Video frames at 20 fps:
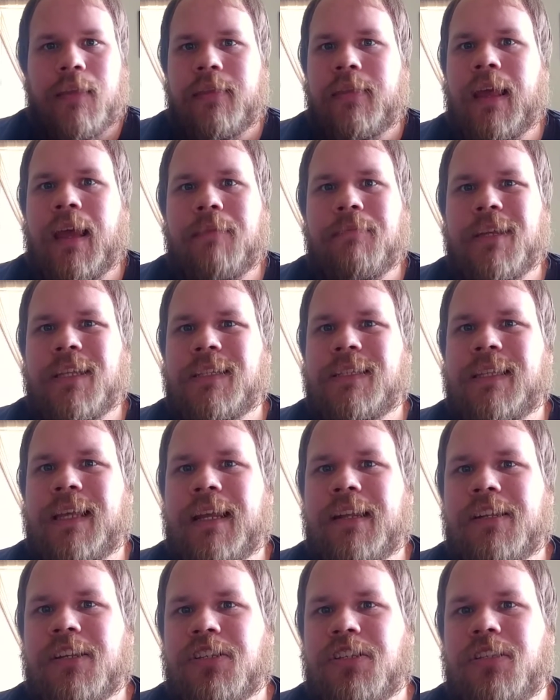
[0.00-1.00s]
that means
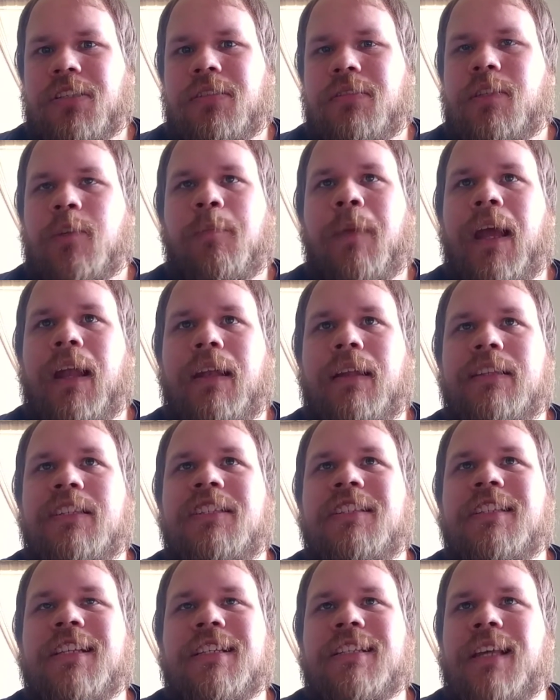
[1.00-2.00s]
they just spent
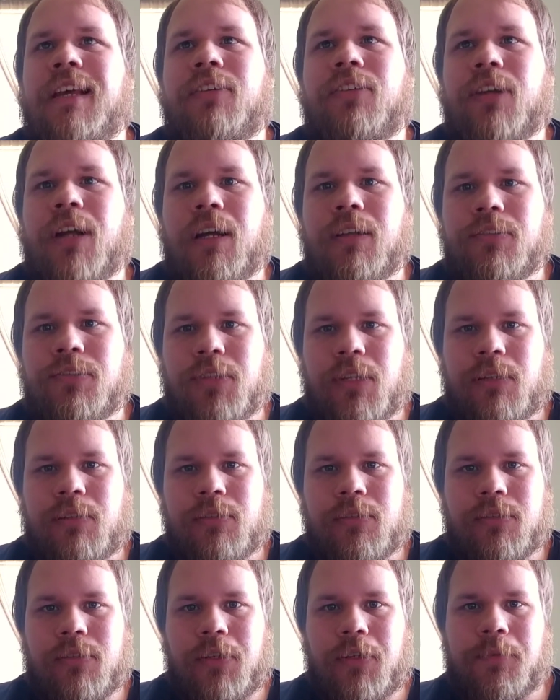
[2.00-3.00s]
$600 on a
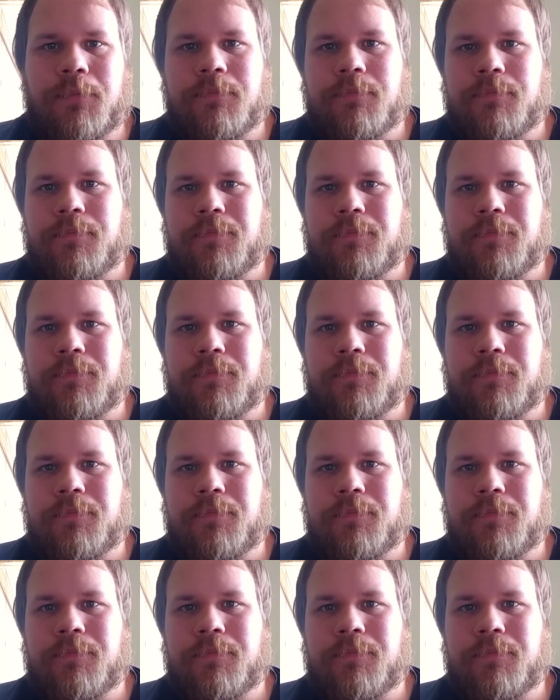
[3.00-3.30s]
logo.